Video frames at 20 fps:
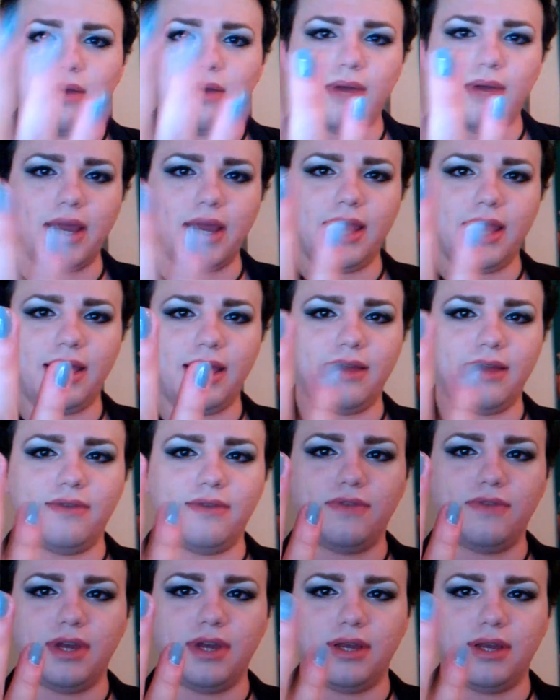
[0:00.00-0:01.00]
now I
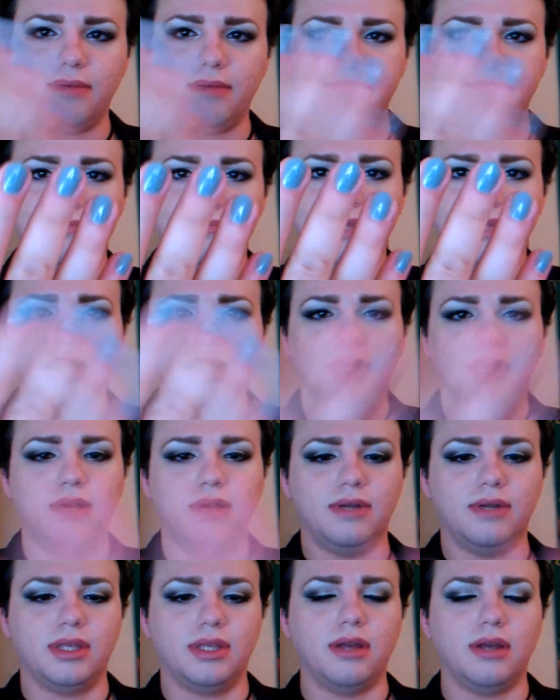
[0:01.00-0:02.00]
have
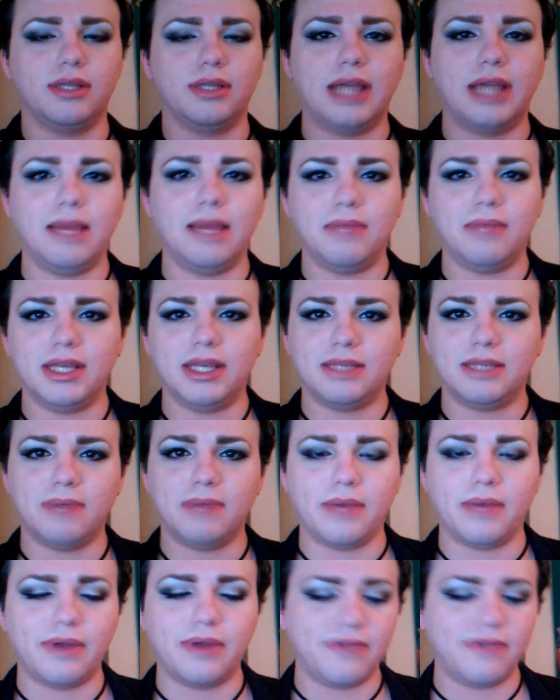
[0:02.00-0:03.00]
what's it called, Timeless
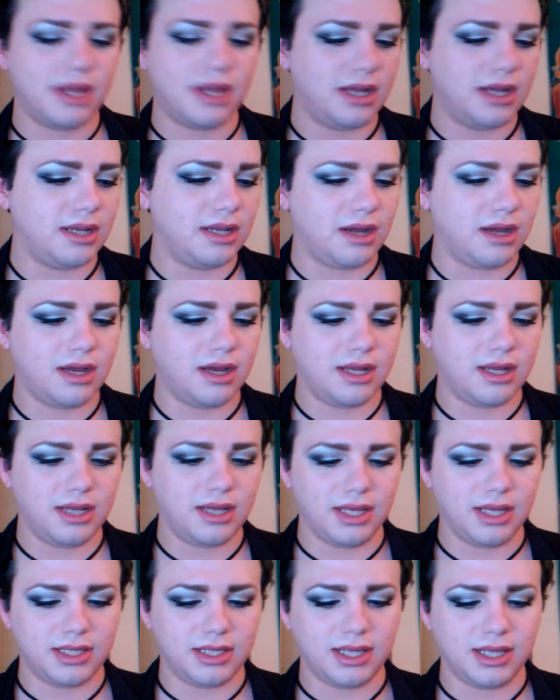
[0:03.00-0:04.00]
by Revlon on.
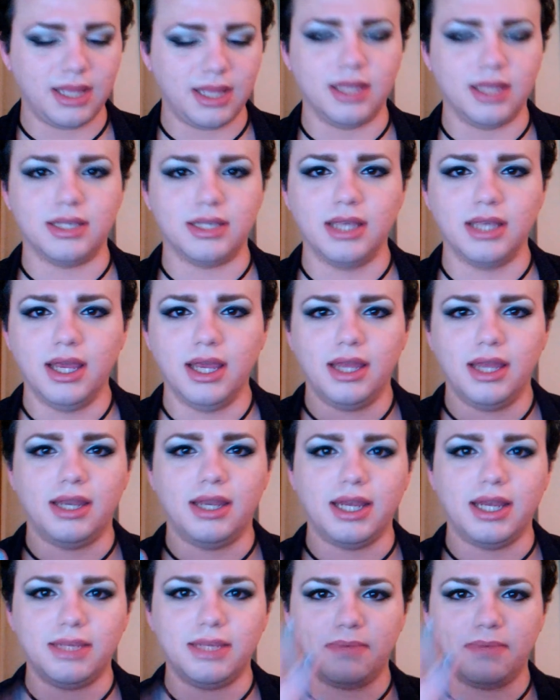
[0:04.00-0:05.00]
It's like this
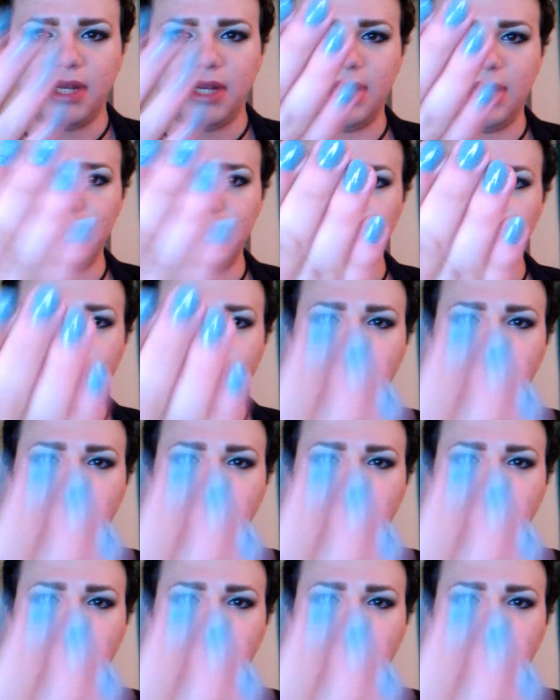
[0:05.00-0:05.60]
nice pretty little